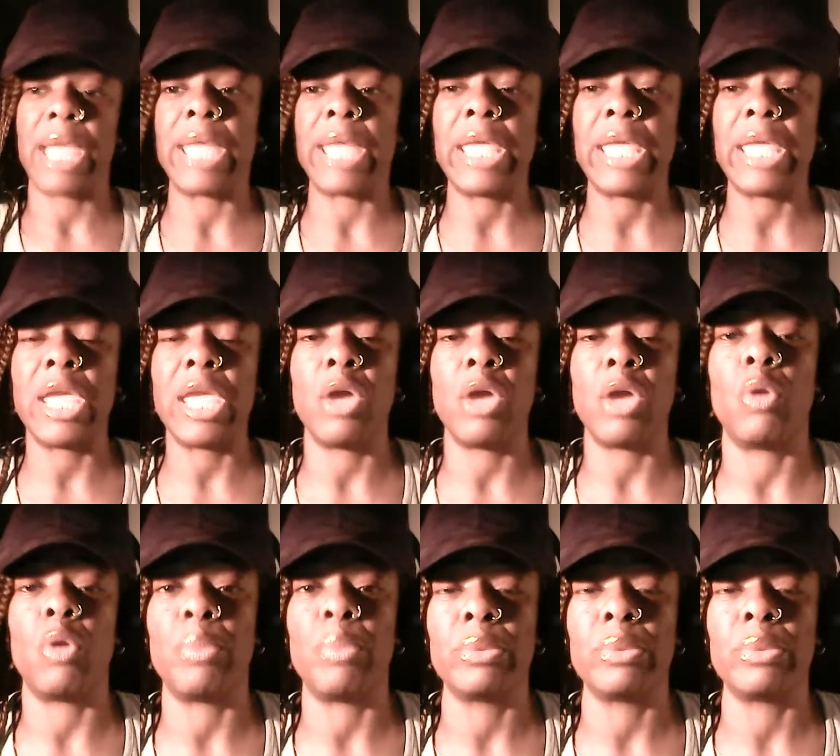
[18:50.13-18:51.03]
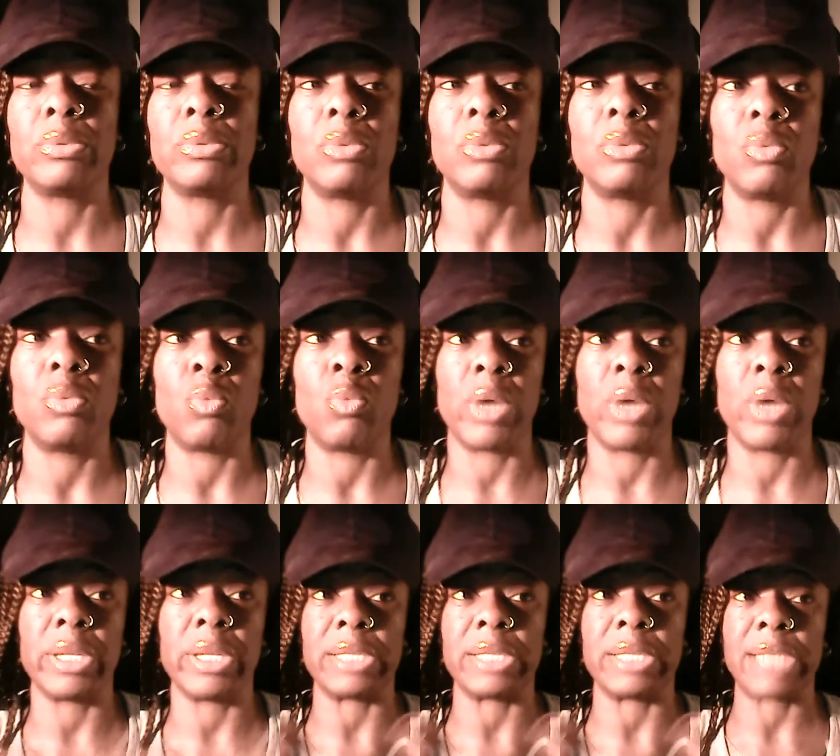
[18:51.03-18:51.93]
help
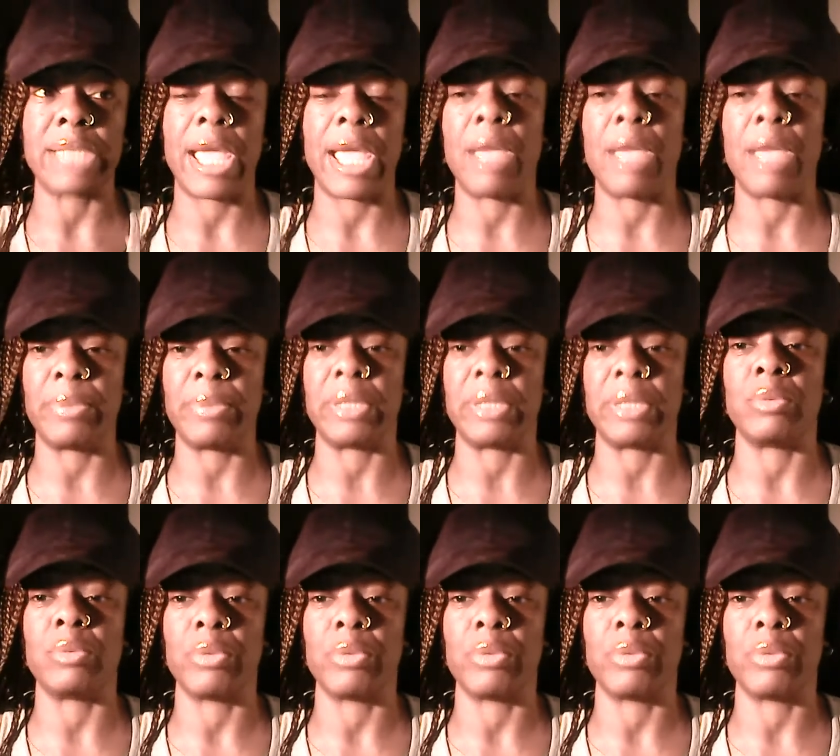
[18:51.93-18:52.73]
what is happening with